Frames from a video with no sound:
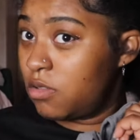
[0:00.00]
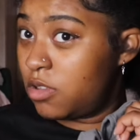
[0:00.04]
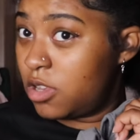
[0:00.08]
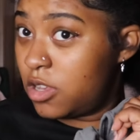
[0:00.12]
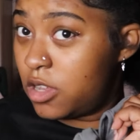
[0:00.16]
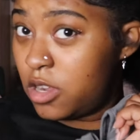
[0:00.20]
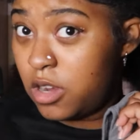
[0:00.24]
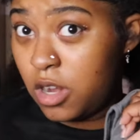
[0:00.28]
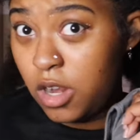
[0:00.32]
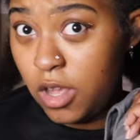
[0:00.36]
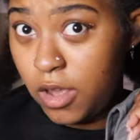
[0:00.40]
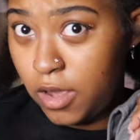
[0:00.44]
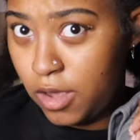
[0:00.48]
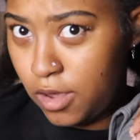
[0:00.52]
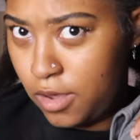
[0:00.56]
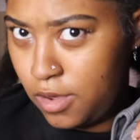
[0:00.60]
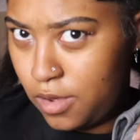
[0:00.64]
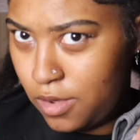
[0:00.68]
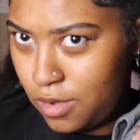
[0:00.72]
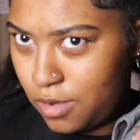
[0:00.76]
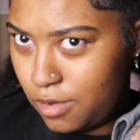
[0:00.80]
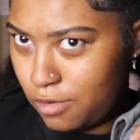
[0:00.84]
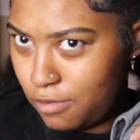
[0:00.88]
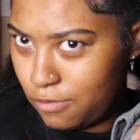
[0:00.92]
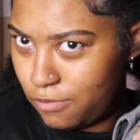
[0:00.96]
sleeve.
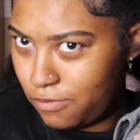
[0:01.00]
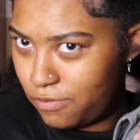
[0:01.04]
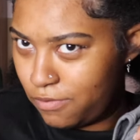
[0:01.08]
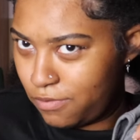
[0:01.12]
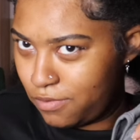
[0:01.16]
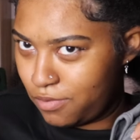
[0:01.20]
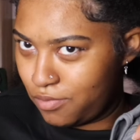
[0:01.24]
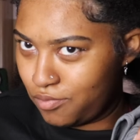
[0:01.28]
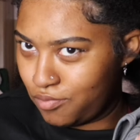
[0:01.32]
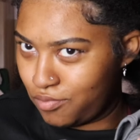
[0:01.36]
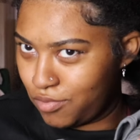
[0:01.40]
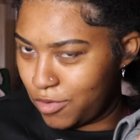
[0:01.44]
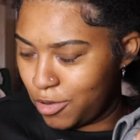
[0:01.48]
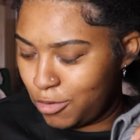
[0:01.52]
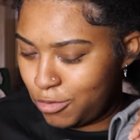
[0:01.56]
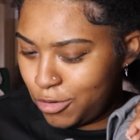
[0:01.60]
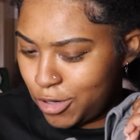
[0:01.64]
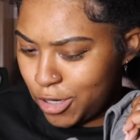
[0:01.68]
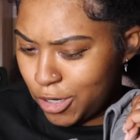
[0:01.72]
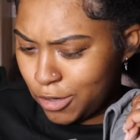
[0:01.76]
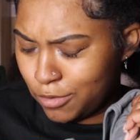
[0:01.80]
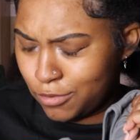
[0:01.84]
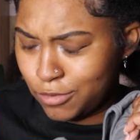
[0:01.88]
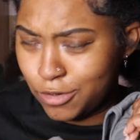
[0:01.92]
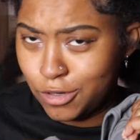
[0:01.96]
You
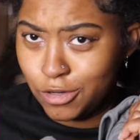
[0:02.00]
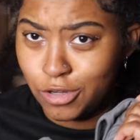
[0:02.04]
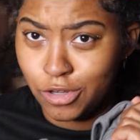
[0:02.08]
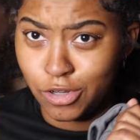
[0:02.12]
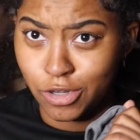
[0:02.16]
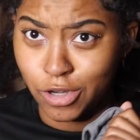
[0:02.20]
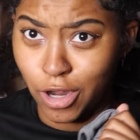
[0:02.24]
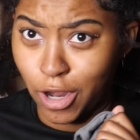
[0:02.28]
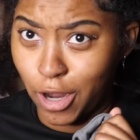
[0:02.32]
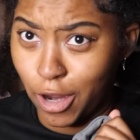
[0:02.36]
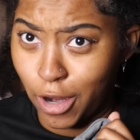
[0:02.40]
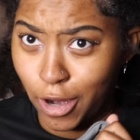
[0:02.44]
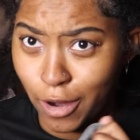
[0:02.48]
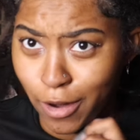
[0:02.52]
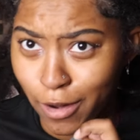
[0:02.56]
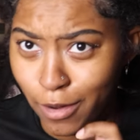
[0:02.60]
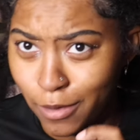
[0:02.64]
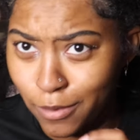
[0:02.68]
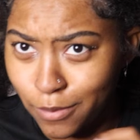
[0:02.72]
can't say.